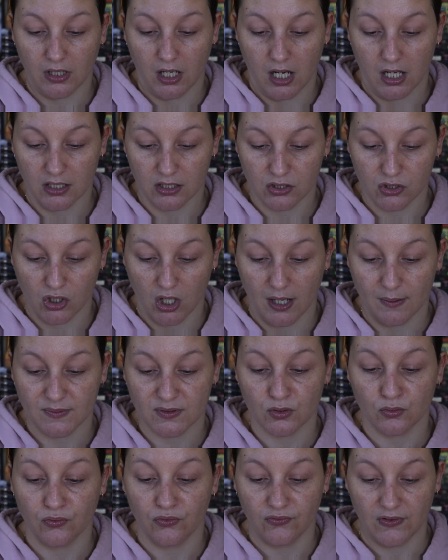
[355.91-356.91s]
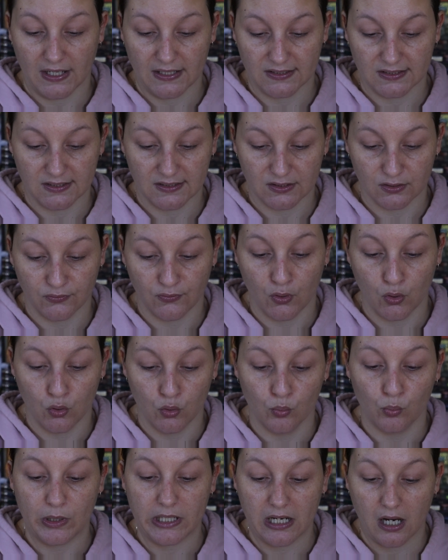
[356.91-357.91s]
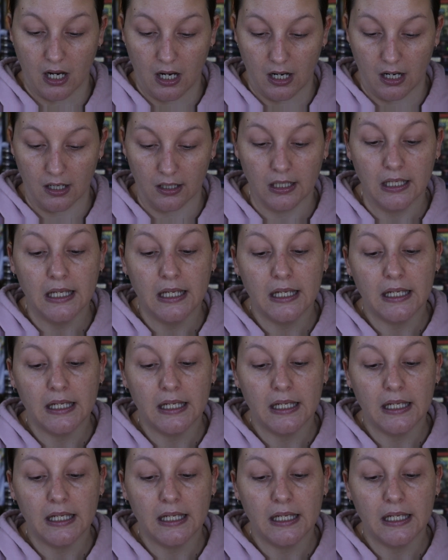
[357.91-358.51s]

archetypes or facets of who we are.